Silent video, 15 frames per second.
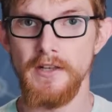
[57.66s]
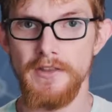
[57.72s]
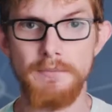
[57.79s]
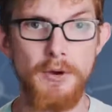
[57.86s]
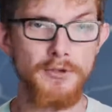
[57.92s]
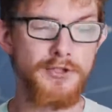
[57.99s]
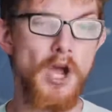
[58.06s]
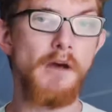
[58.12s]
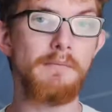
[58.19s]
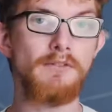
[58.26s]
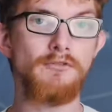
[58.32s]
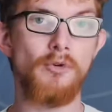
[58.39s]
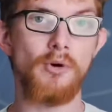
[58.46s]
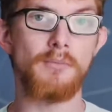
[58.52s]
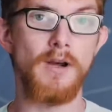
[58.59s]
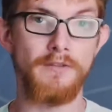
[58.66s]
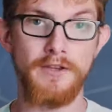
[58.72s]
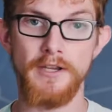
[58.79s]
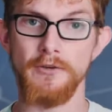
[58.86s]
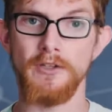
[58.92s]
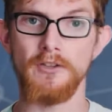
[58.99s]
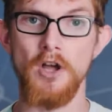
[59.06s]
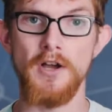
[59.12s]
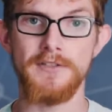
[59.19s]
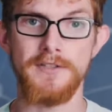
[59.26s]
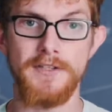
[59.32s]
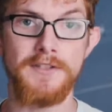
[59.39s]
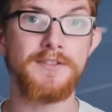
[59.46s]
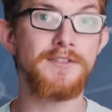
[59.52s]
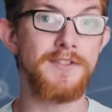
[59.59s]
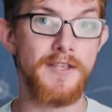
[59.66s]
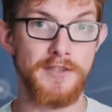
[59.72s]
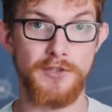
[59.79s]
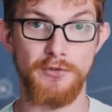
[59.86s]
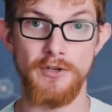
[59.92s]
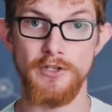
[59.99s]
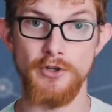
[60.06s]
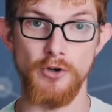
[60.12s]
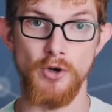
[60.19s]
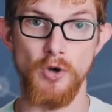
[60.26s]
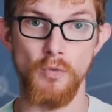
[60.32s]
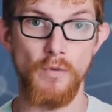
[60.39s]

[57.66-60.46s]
The most common form of hearing loss is sensory neural,